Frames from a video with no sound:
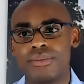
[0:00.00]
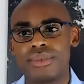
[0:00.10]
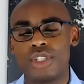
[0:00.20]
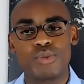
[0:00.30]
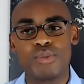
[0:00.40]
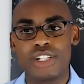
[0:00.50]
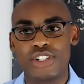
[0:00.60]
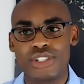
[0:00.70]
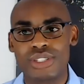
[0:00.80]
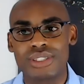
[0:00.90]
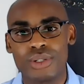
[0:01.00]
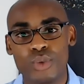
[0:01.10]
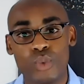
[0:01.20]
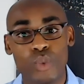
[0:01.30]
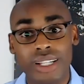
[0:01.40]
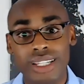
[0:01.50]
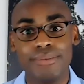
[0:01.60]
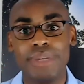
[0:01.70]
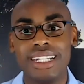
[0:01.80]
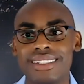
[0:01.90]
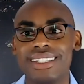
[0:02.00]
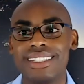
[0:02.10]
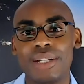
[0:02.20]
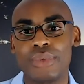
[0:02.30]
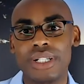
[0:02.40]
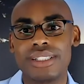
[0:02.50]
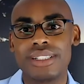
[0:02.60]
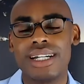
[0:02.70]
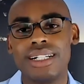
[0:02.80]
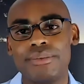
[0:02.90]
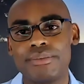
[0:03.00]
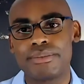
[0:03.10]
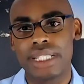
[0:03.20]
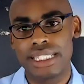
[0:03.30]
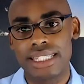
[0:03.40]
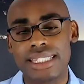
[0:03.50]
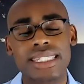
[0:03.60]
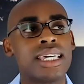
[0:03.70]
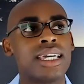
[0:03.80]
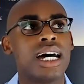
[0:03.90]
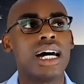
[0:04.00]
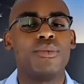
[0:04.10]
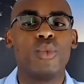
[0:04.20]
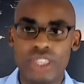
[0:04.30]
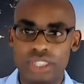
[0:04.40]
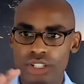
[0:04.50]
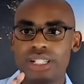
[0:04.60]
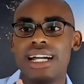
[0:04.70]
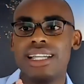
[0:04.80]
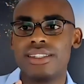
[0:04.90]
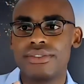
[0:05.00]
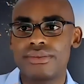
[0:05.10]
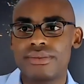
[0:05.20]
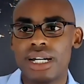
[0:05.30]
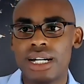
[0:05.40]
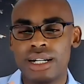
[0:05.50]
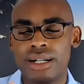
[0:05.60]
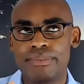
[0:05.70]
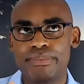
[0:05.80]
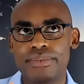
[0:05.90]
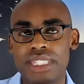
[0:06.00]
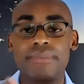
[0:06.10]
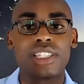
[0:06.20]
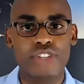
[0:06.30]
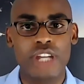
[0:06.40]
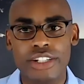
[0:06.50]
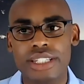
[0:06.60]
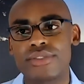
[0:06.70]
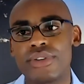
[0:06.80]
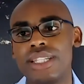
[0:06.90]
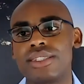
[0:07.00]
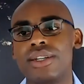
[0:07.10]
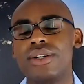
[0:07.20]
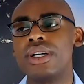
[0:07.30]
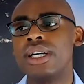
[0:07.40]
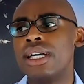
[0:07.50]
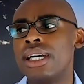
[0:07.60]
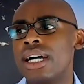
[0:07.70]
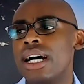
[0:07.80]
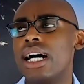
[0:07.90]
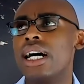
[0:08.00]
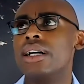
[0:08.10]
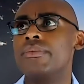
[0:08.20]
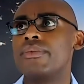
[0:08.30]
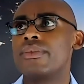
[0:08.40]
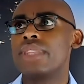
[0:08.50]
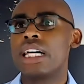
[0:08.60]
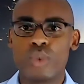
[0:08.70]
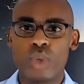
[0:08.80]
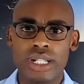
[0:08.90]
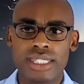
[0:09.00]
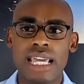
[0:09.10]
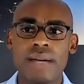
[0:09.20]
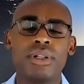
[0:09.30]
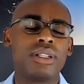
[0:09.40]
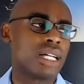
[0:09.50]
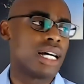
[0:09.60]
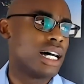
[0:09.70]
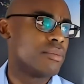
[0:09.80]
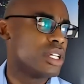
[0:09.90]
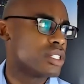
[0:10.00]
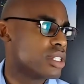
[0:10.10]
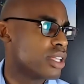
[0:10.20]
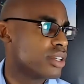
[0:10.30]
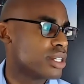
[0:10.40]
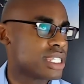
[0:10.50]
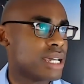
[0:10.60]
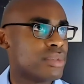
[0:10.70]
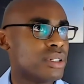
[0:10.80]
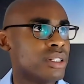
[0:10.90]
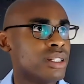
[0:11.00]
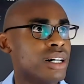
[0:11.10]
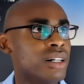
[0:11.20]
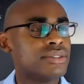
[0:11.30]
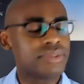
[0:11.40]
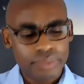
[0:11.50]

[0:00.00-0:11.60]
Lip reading: those measures to work in many non-weird places with certain kinds of sampling strategies, right? So that's one example. There's another example of